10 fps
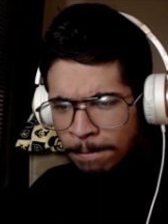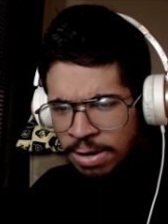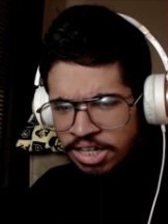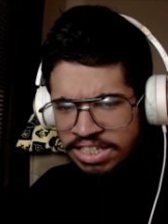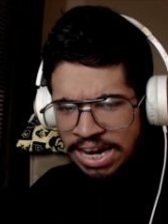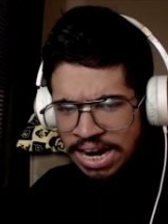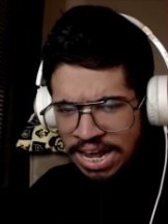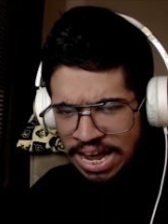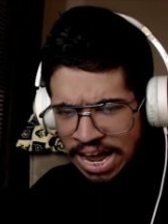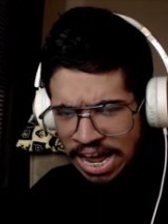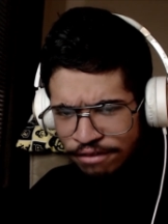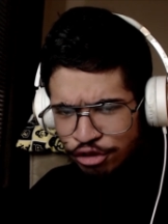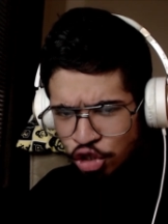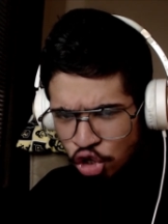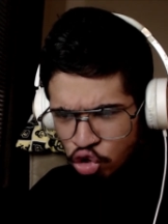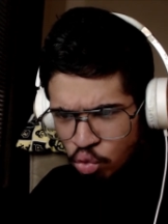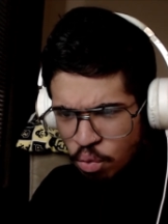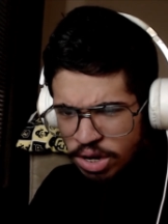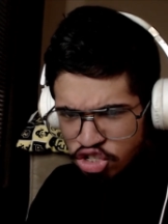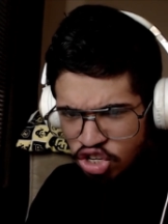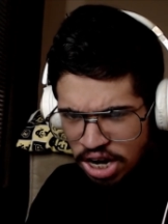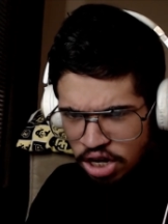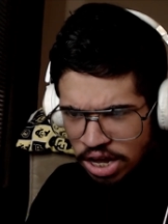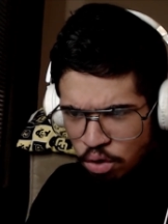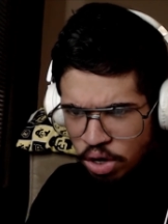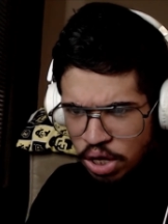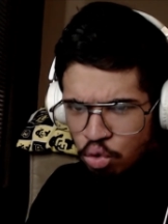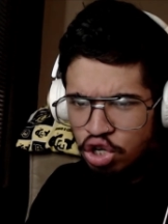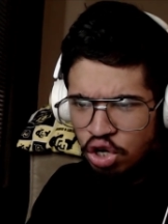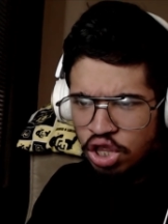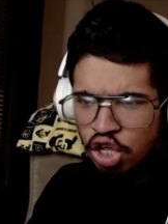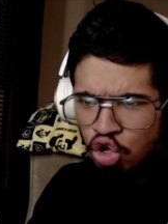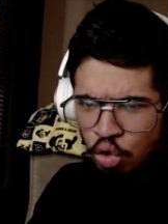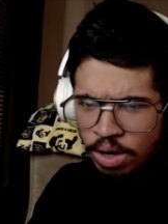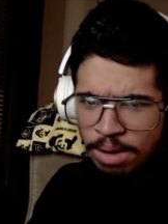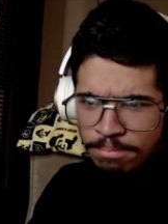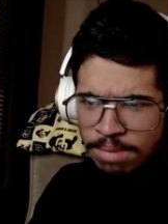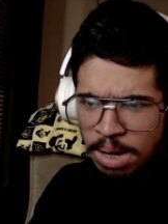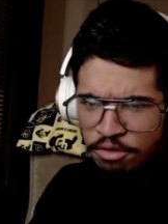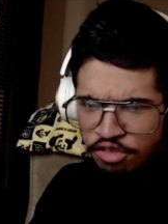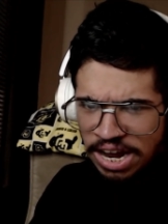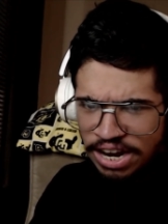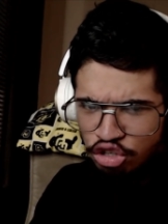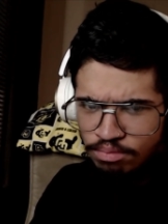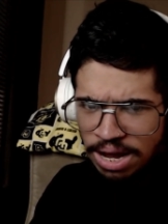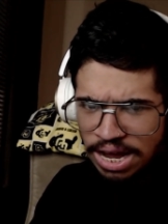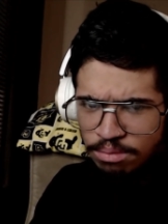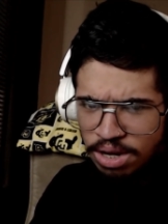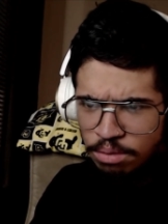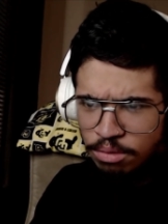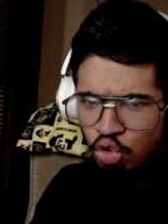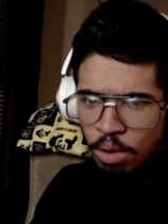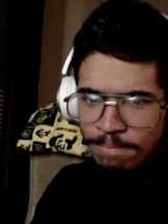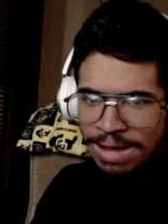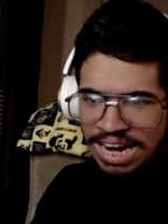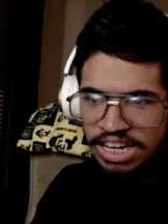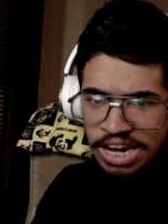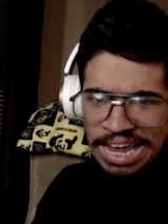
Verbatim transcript: didn't he have shoes when we seen, like, when they mummified his body, made him into a mannequin?